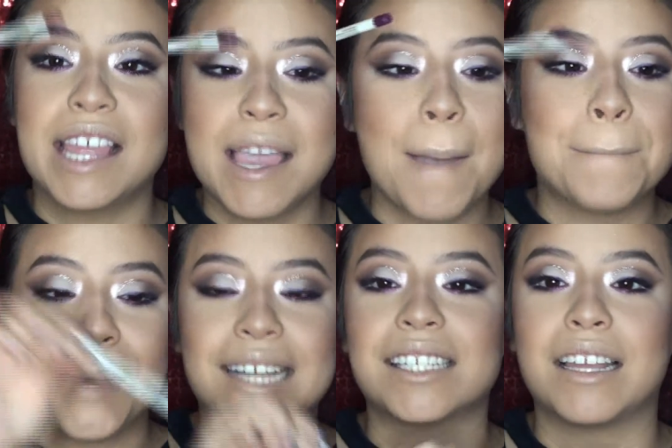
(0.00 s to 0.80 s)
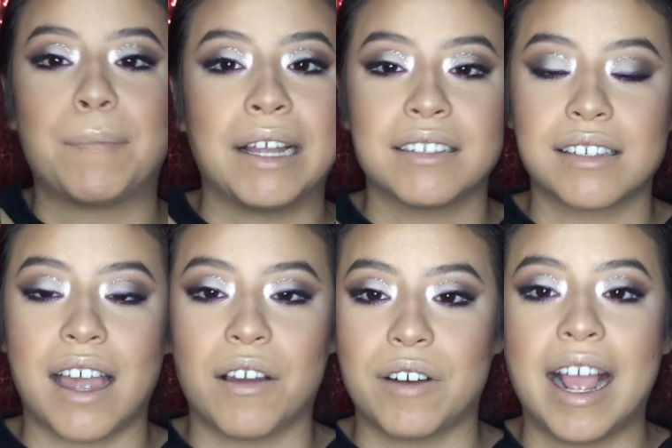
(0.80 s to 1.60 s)
the best lip pencils
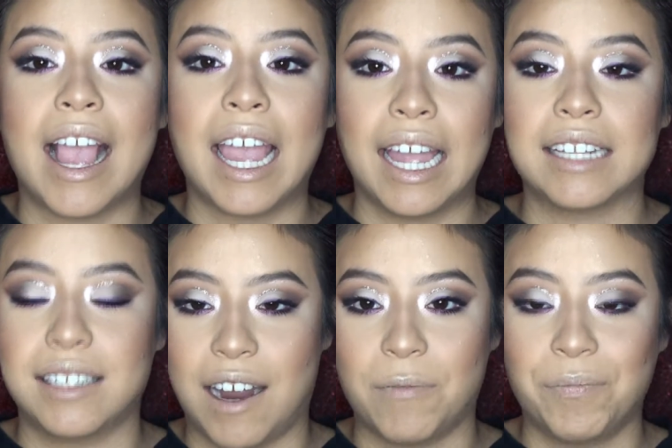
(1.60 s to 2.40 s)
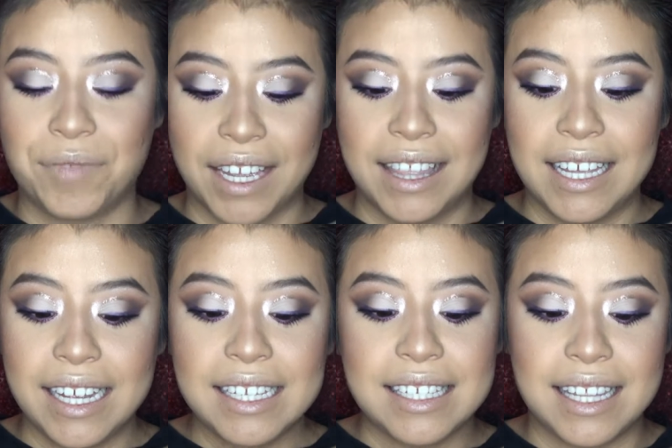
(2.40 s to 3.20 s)
I own, hands down.
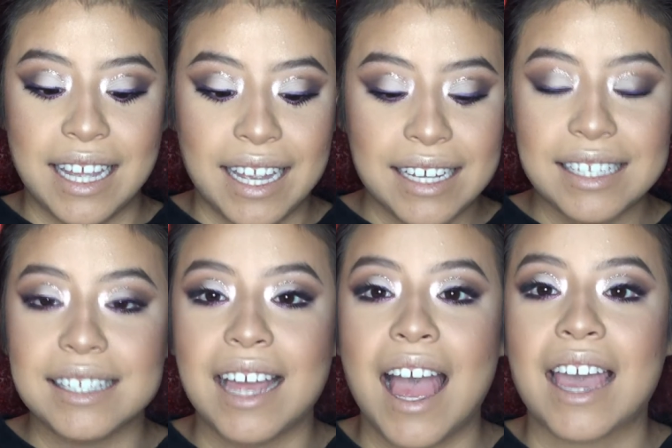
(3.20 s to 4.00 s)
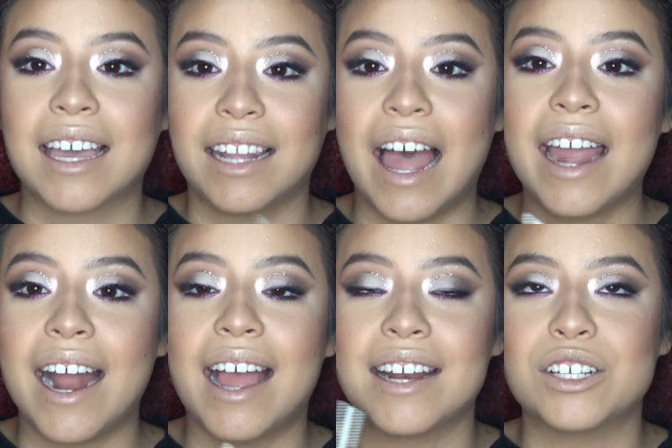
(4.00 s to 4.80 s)
These things glide
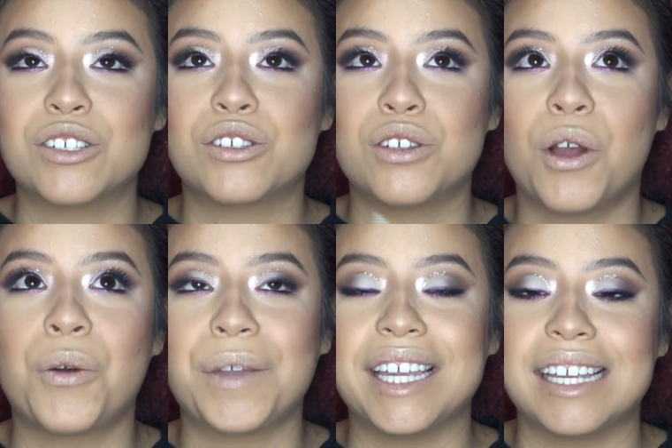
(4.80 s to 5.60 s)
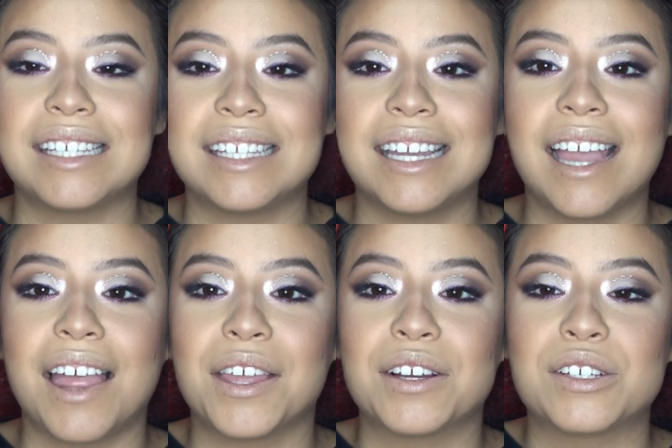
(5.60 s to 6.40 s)
on so easy,
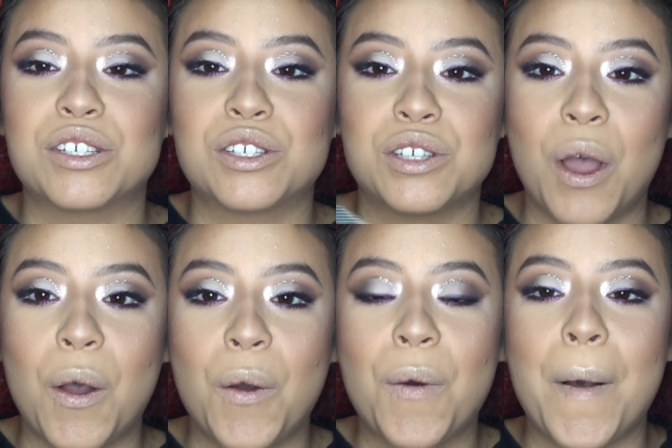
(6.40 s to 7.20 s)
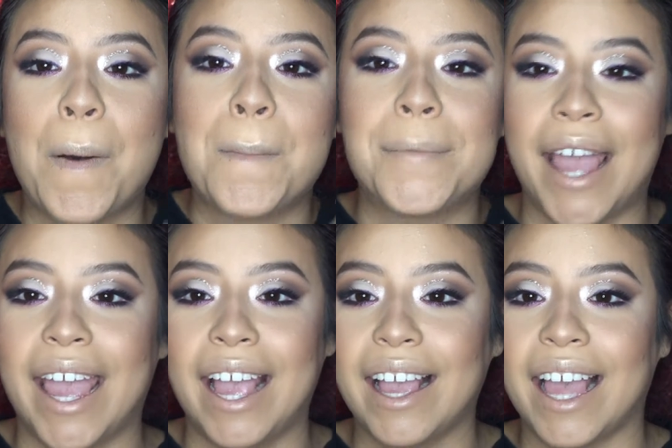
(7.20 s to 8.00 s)
they're so
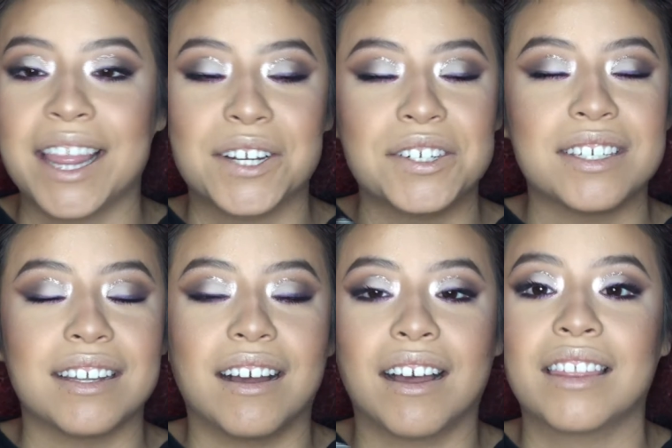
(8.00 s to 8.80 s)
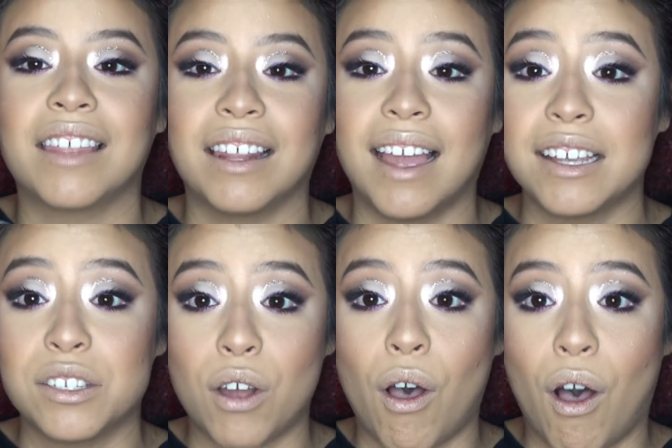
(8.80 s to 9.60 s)
opaque, and they're just, they last